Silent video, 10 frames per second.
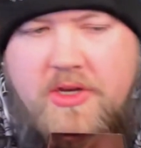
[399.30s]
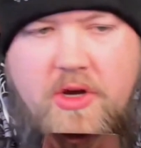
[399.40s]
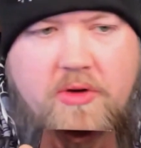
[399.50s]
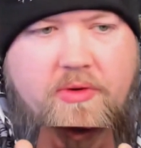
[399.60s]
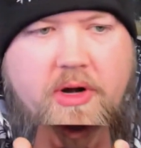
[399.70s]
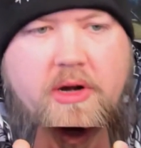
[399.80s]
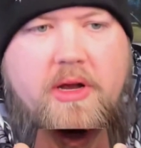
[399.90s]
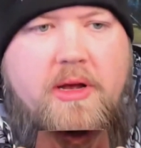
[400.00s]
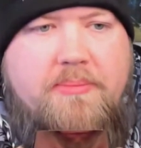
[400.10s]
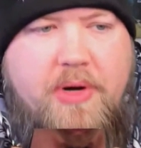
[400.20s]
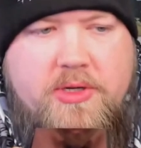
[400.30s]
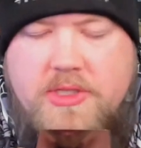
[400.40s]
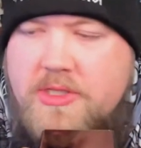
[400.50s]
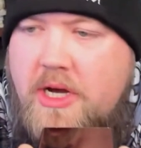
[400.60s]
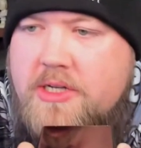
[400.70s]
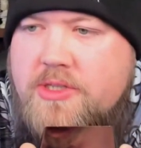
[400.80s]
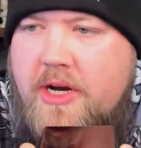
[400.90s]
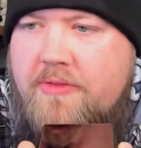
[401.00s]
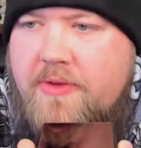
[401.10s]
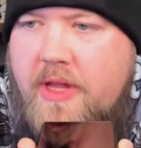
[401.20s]
you over a purchase
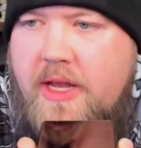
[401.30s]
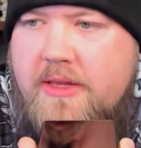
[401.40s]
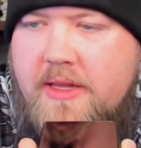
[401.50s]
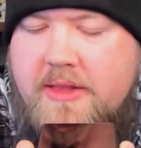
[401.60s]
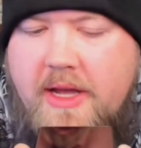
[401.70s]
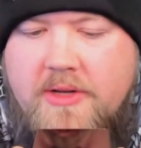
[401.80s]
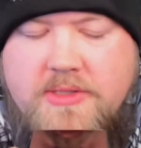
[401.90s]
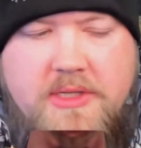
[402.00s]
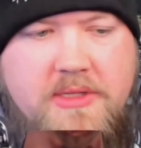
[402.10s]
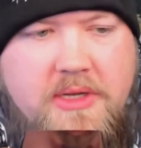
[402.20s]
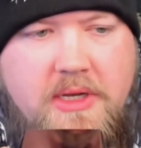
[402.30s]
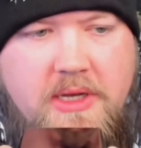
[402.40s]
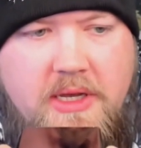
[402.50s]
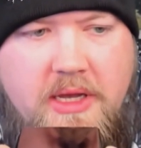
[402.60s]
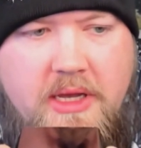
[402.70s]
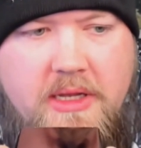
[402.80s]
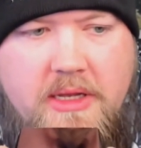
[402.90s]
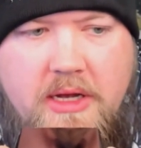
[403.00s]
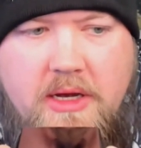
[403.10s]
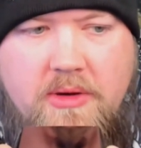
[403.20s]
contract for the $18,000, and
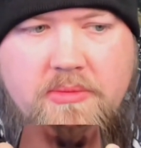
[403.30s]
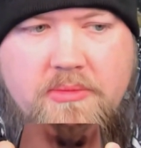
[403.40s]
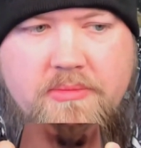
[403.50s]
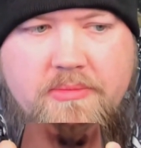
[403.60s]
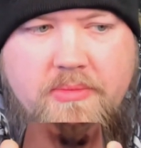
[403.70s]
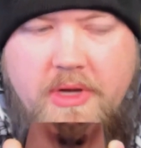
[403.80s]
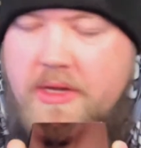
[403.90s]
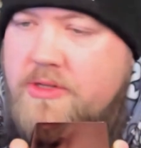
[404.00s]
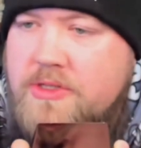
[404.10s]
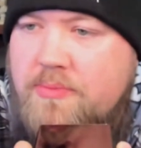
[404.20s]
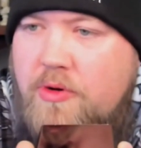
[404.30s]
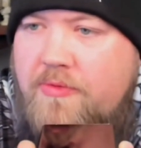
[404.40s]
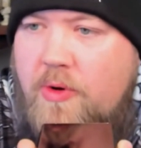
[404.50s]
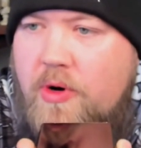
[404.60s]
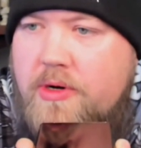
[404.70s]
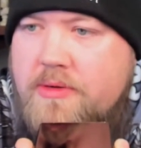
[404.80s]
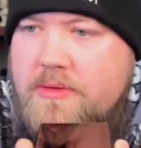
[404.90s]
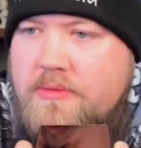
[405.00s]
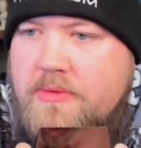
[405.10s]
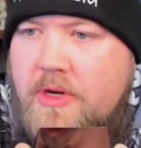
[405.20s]
we can just move forward
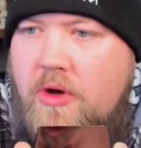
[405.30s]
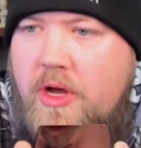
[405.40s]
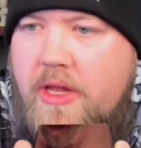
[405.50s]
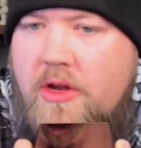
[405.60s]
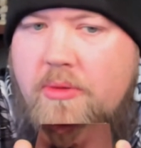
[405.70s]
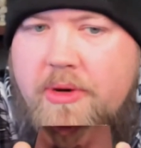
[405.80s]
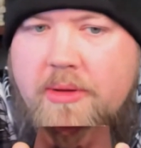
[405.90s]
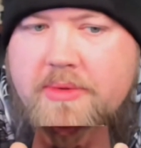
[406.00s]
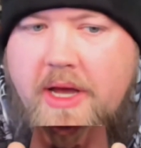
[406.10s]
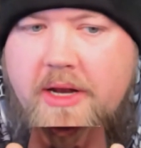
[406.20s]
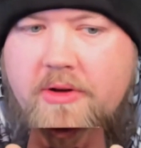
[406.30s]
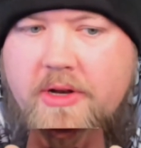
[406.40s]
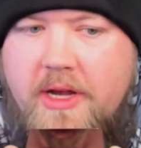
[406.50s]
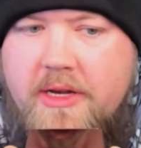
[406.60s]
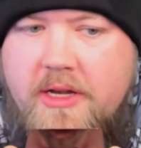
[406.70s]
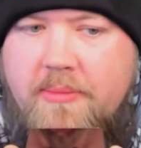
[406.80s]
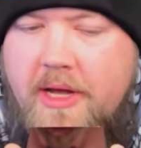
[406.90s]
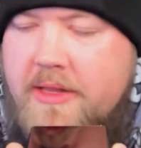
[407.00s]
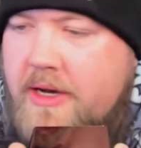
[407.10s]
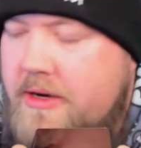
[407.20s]
and go ahead and open up title, and I can come out there